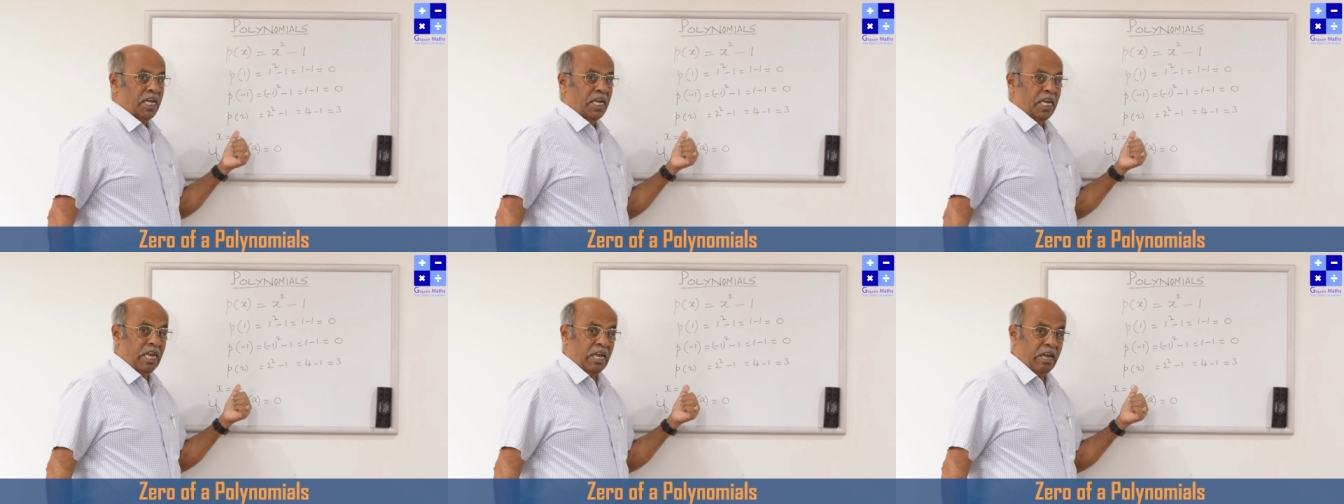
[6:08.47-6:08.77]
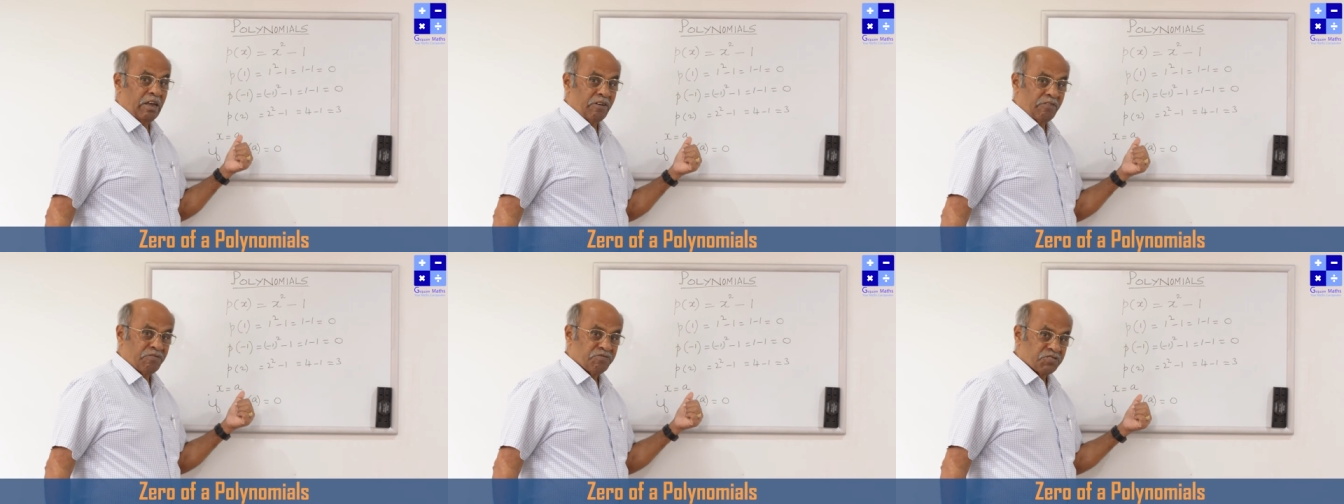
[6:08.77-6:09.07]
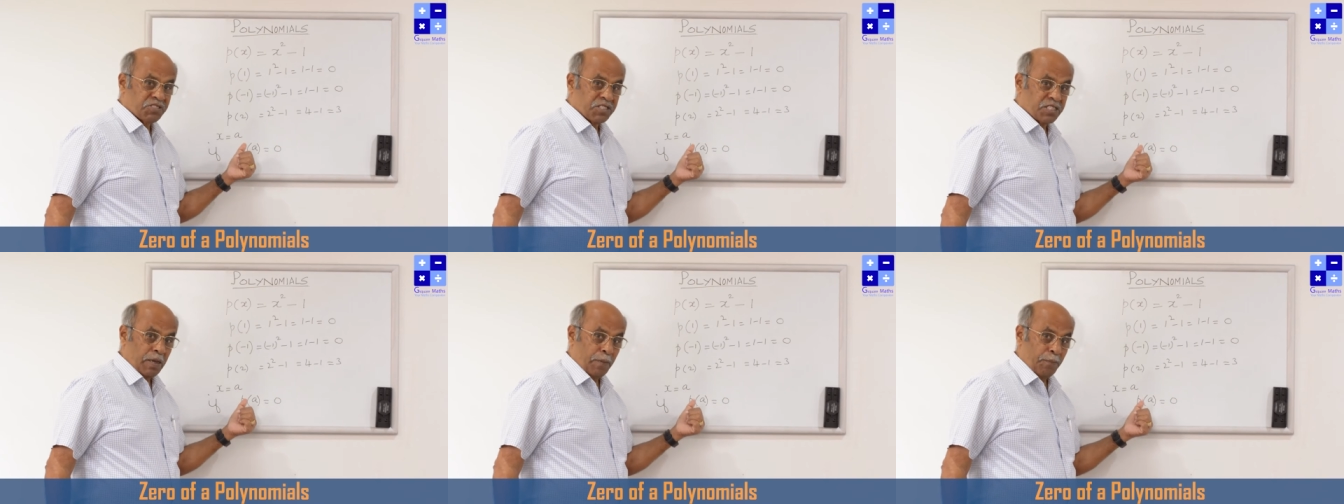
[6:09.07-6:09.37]
If
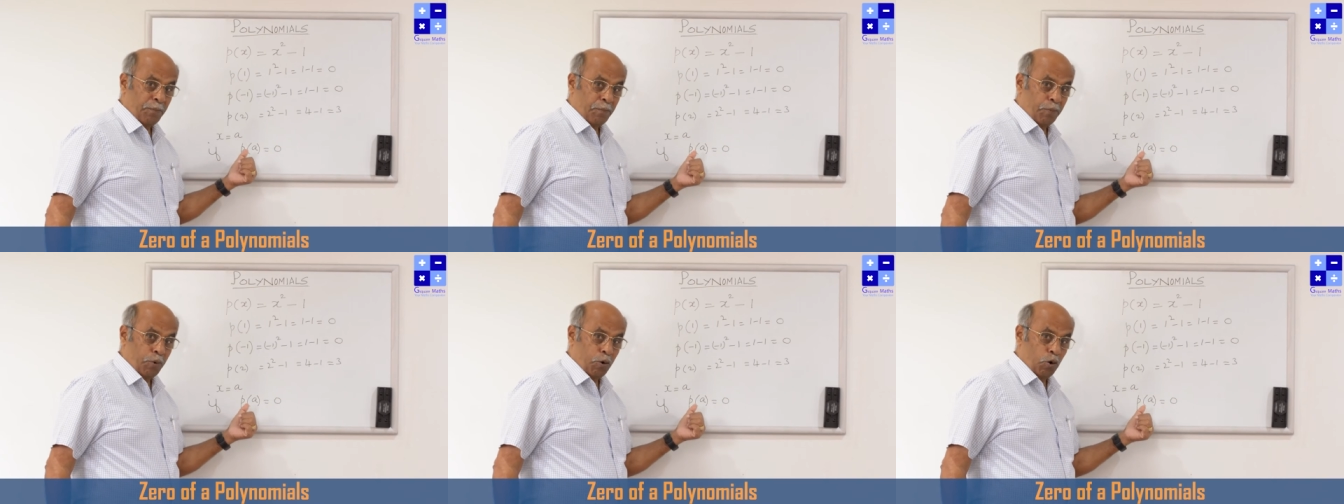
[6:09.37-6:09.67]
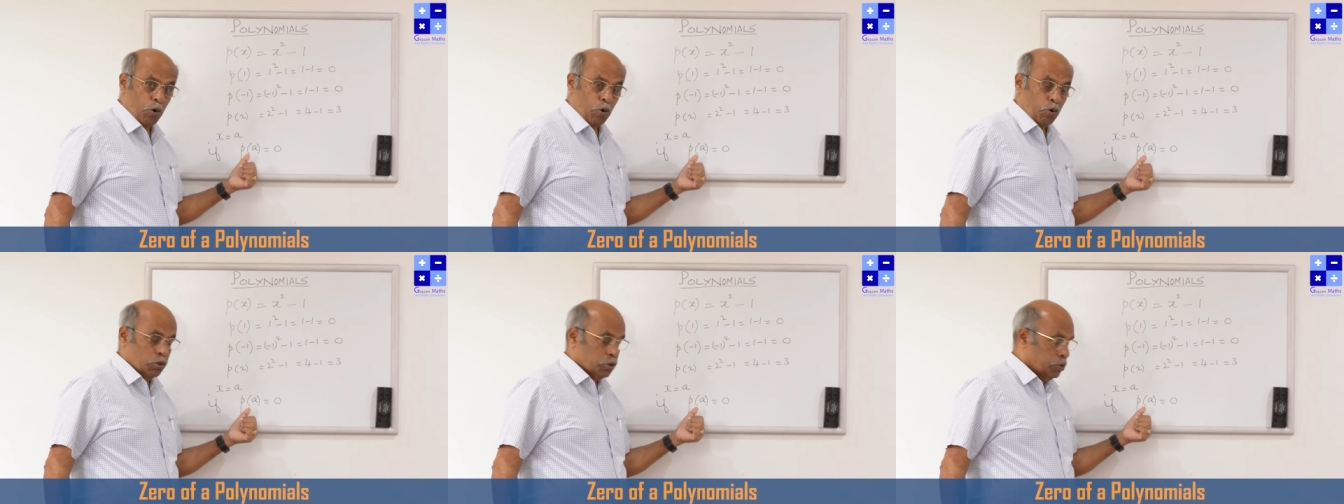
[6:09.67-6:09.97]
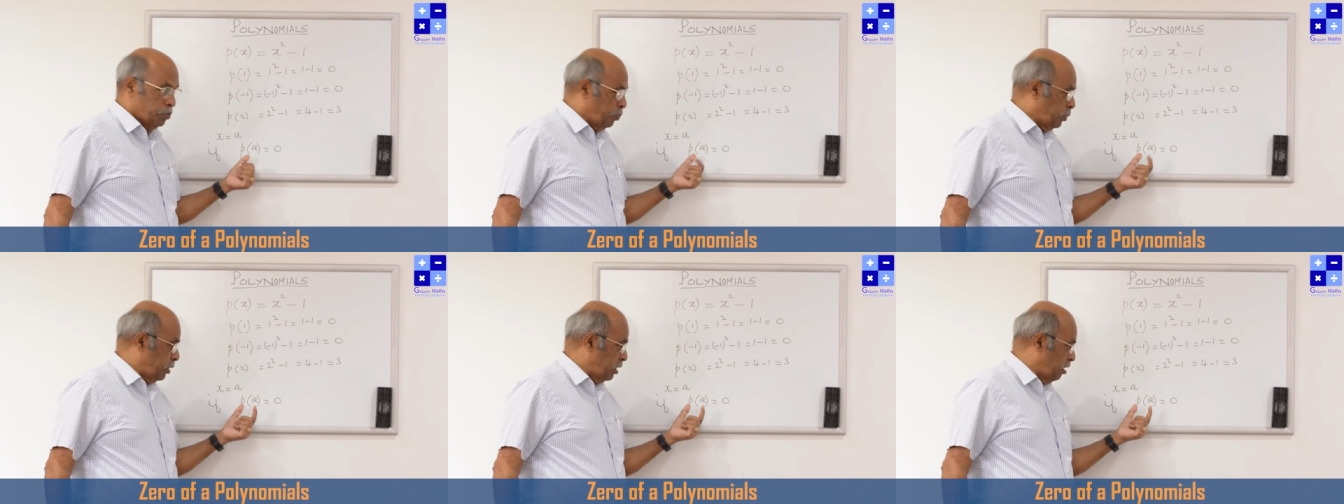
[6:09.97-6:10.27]

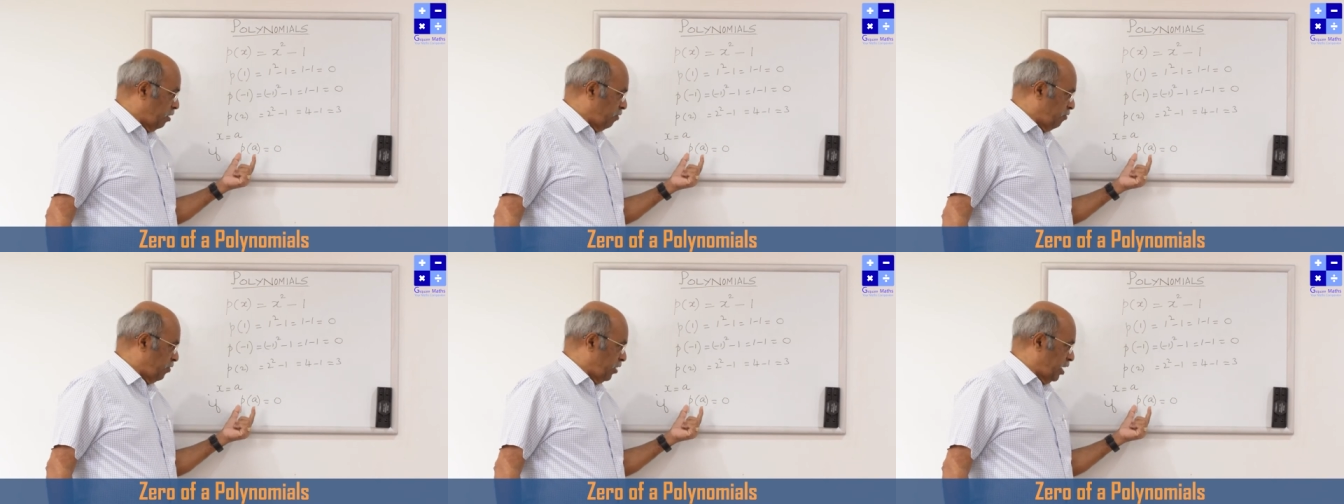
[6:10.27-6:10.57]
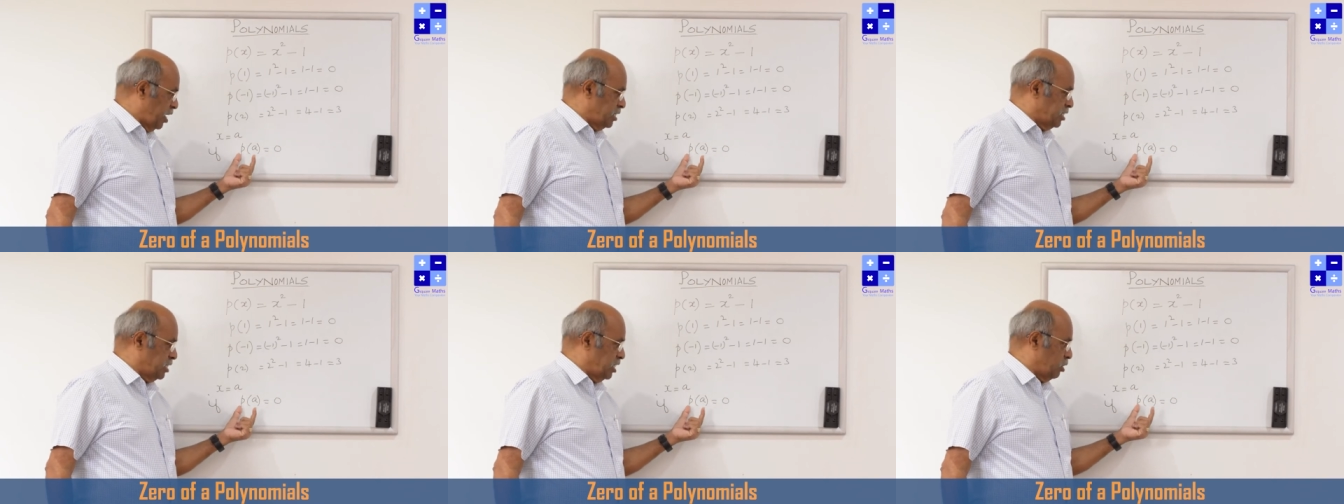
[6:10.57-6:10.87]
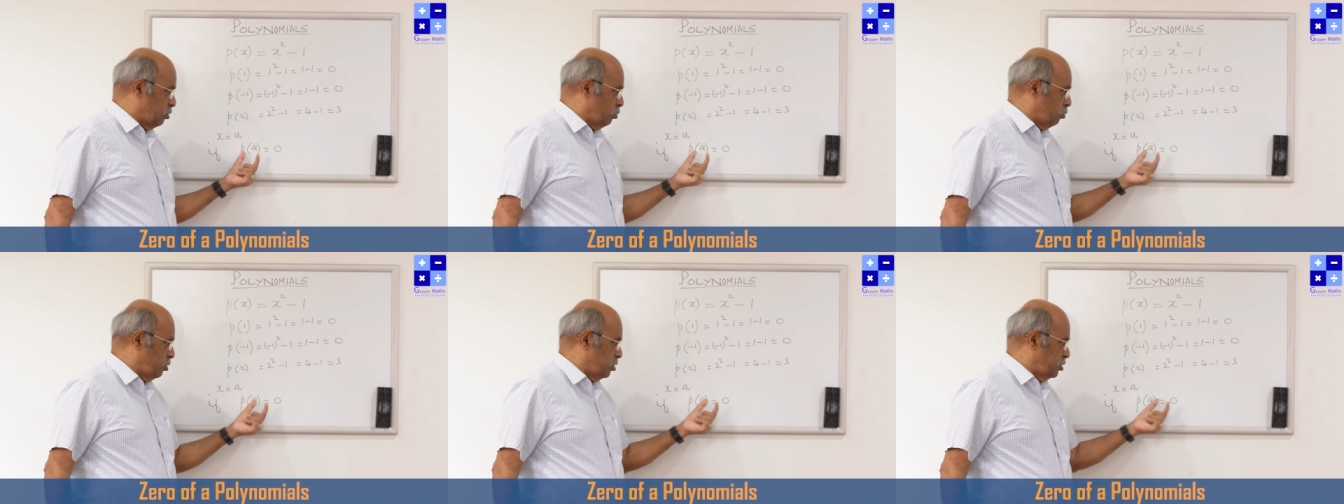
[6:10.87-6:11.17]
suppose p of a is
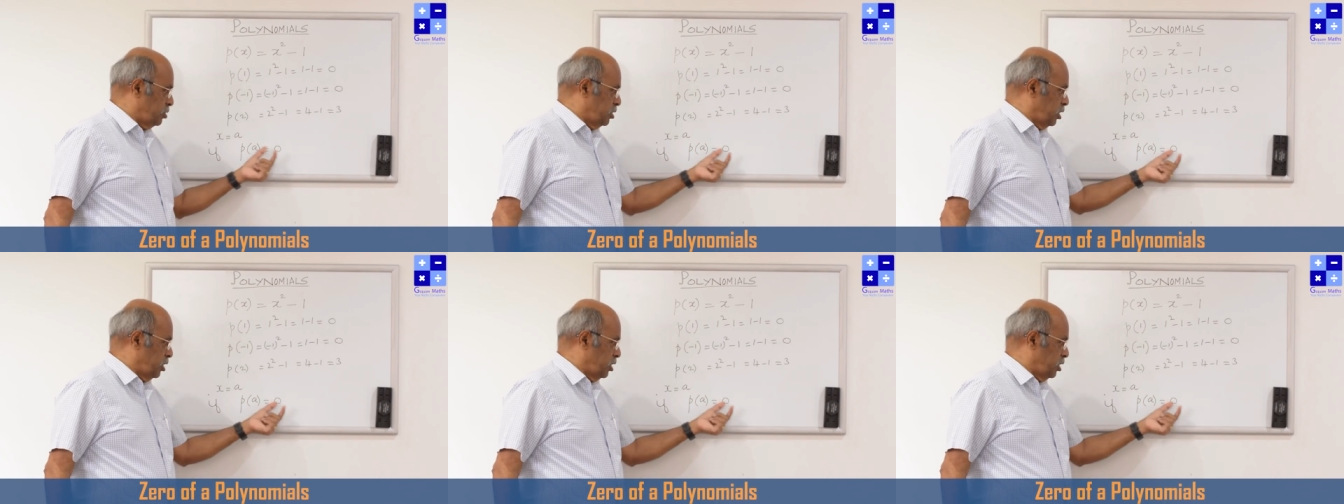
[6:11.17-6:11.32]
equal to